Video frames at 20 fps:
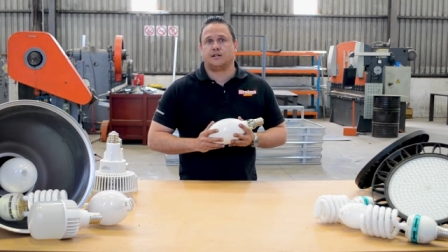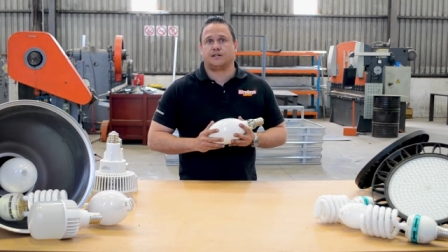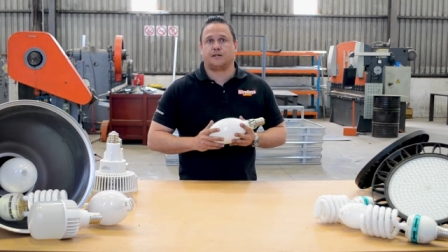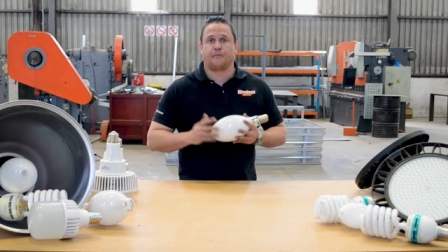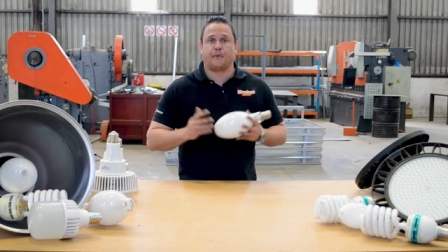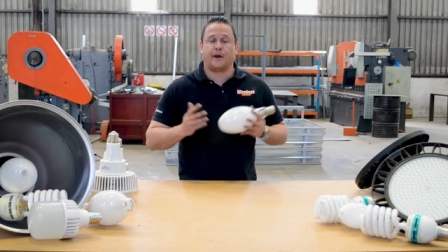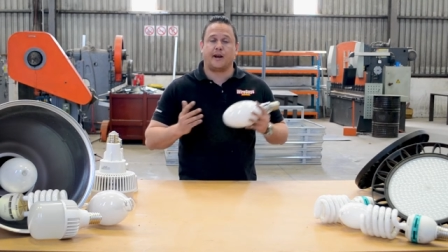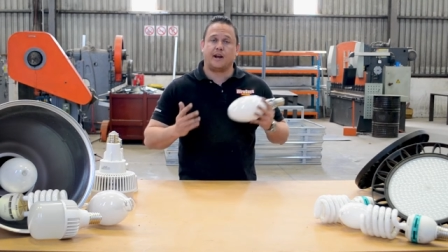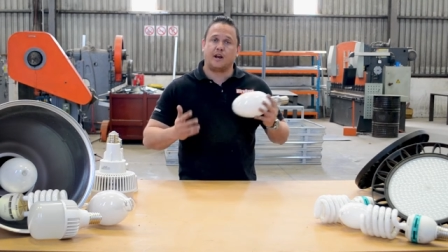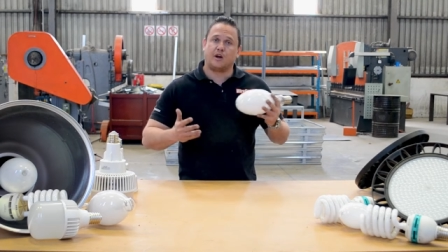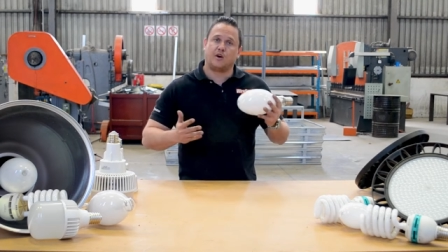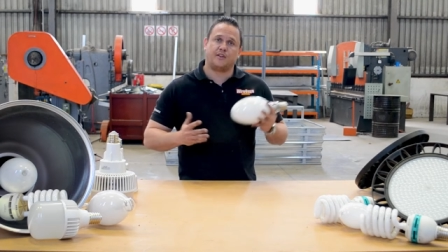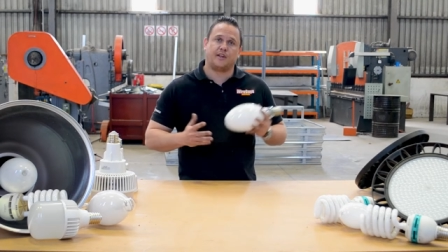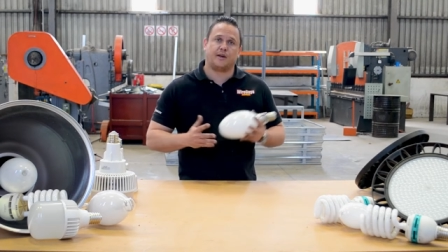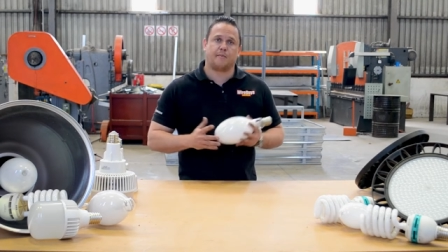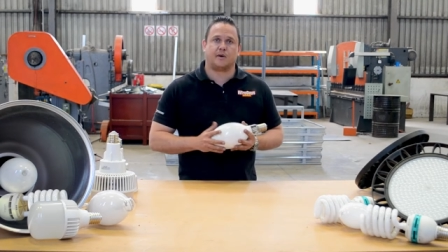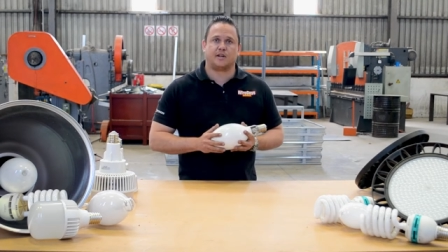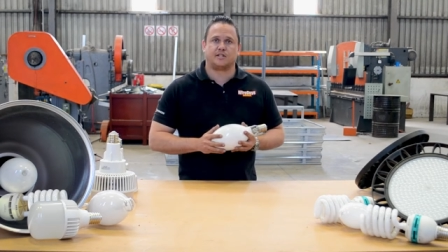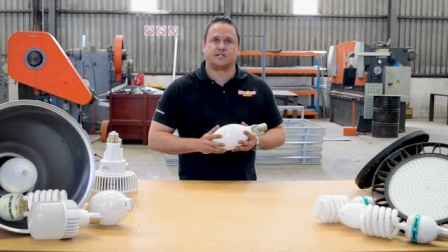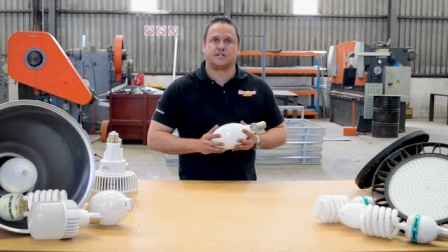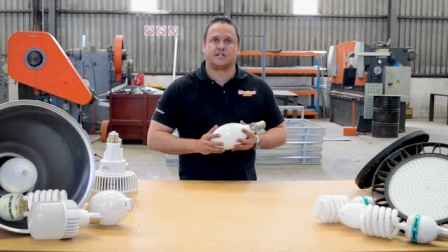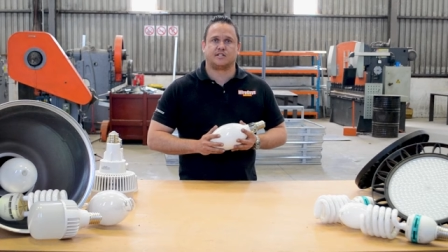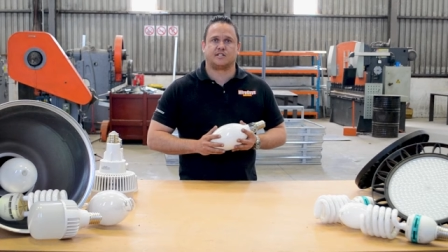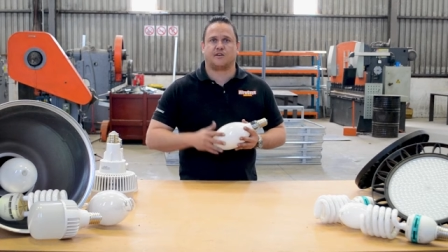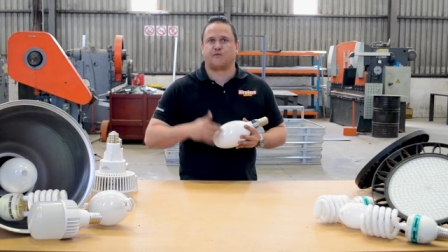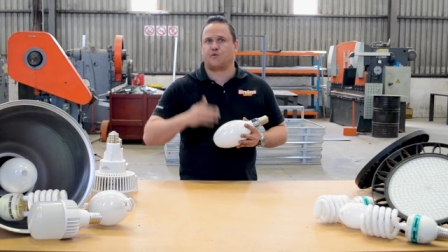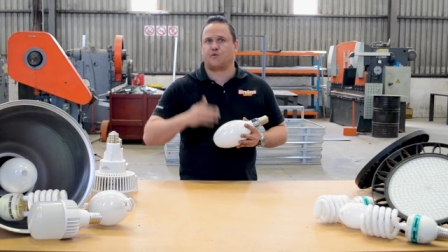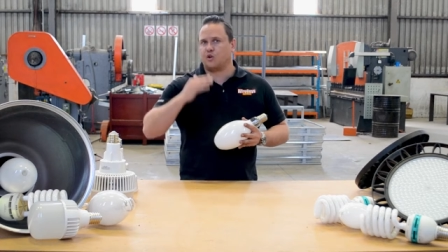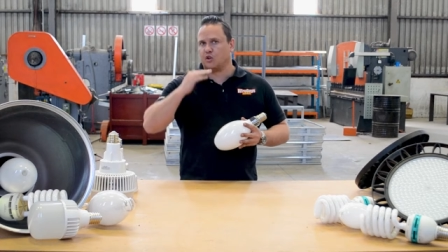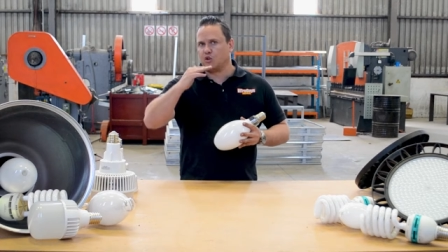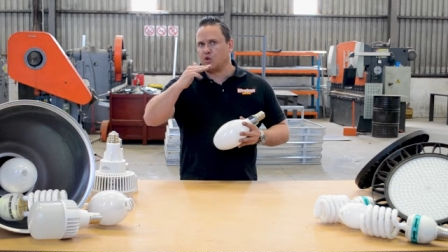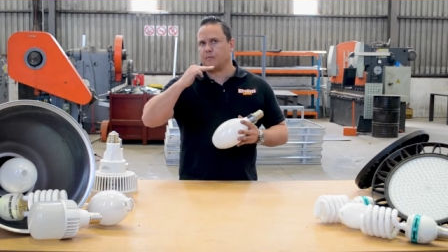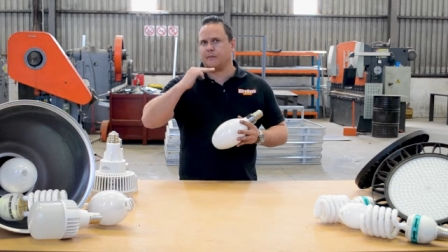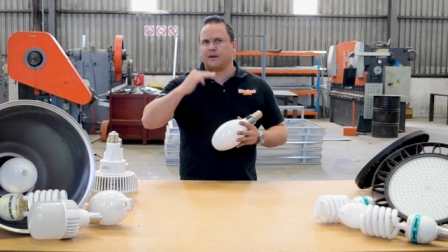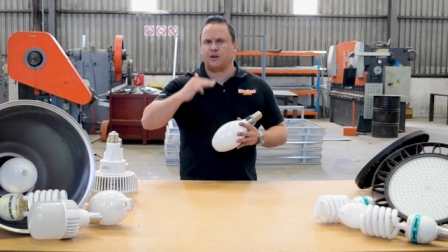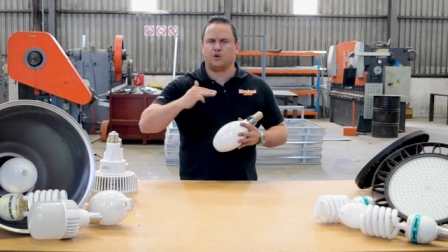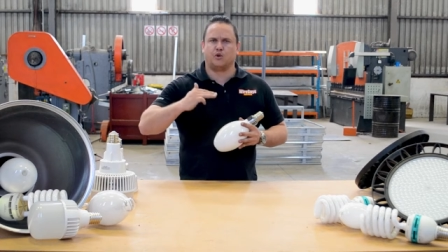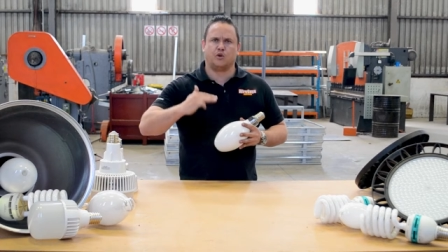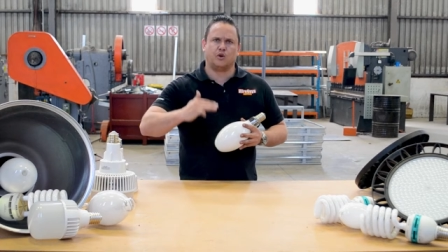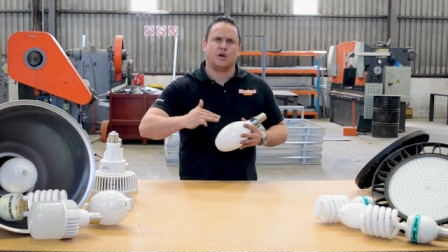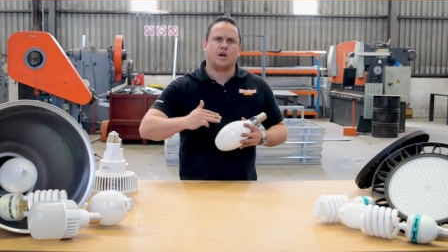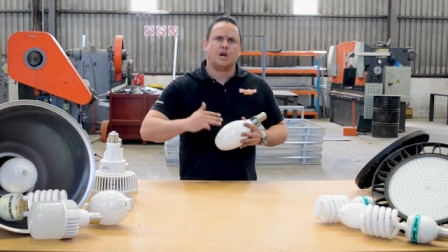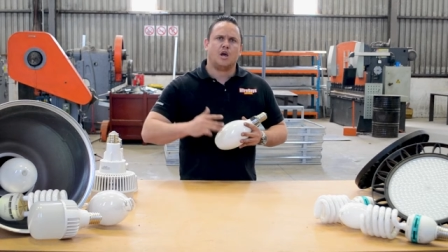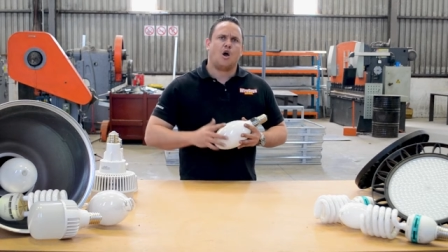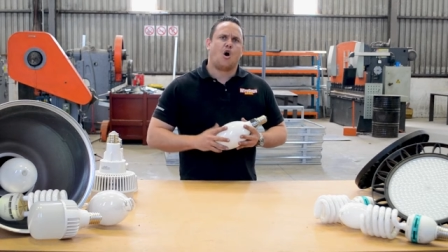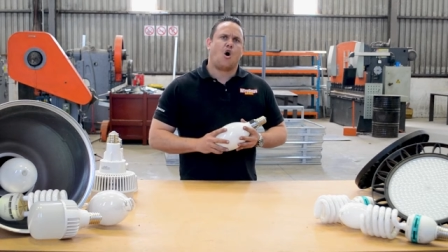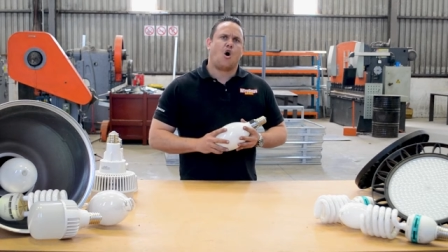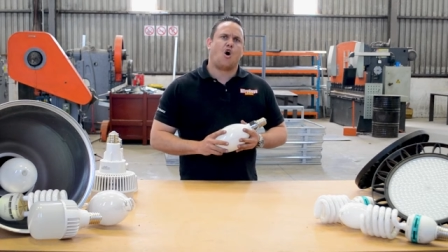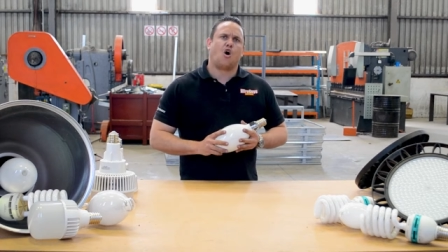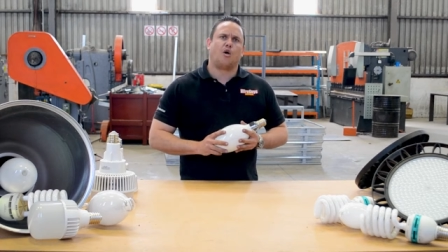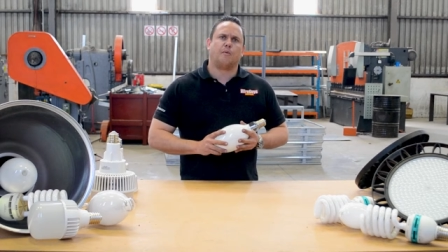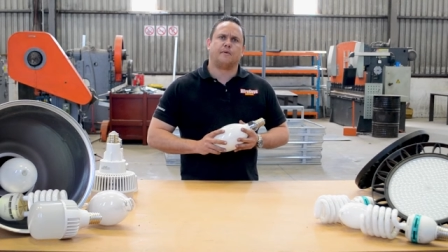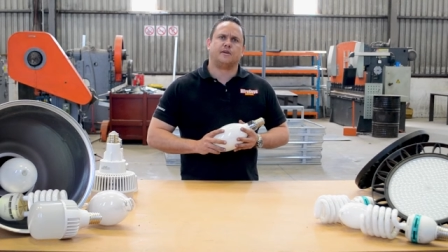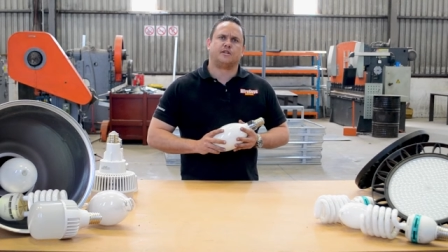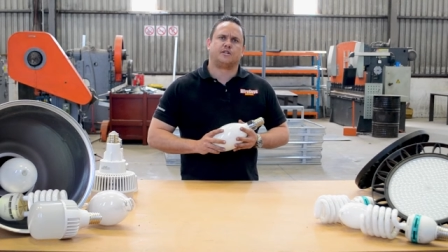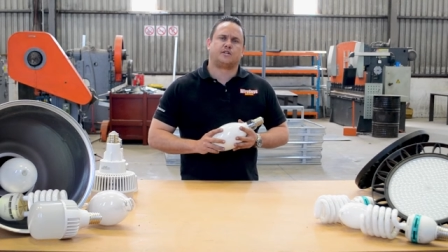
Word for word: depending on their budget and stuff, we'll normally do a whole